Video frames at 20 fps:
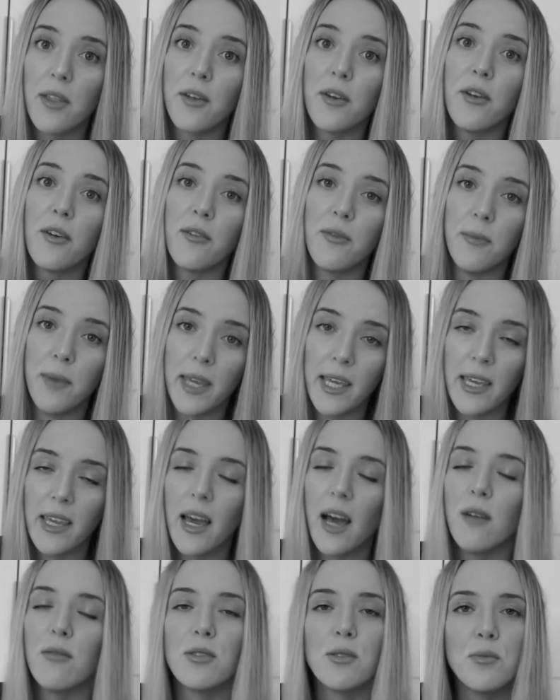of making.
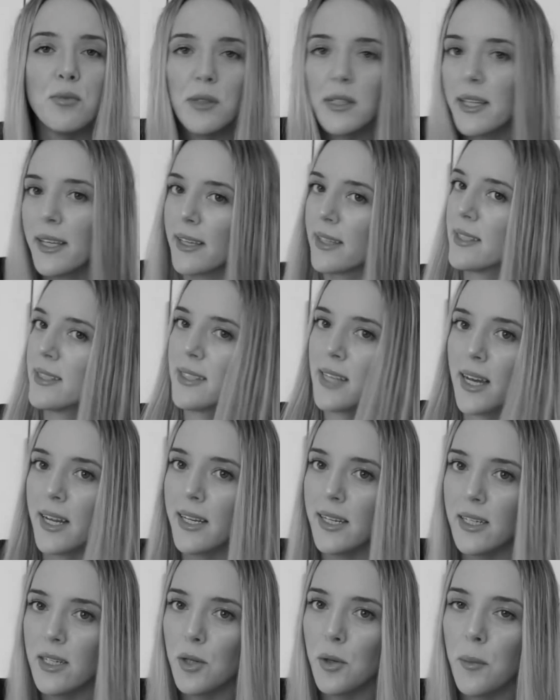I was really
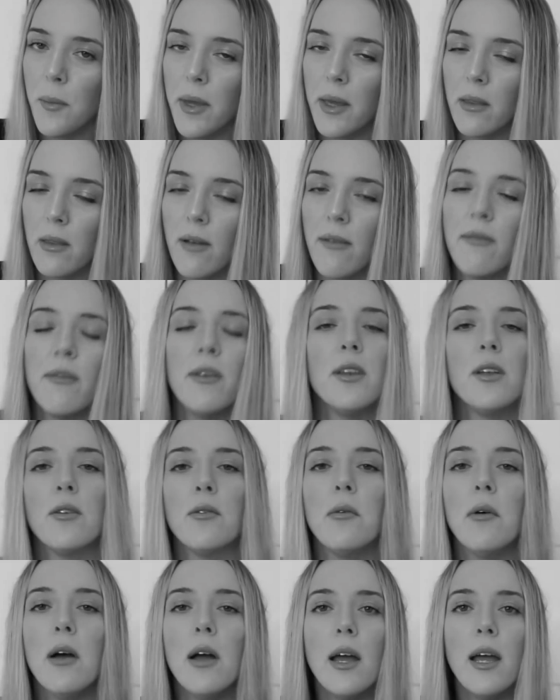excited to make that video
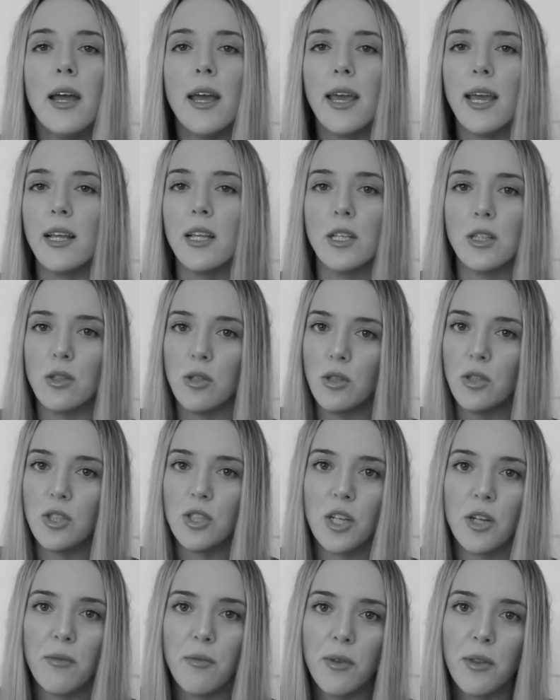and to
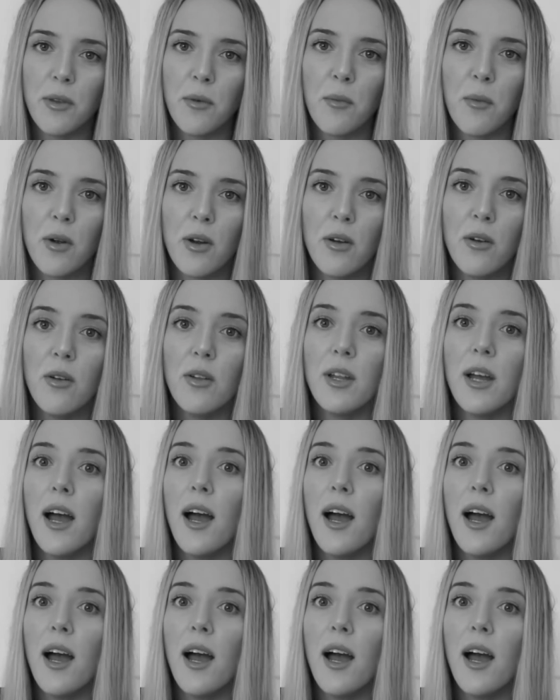share with the world,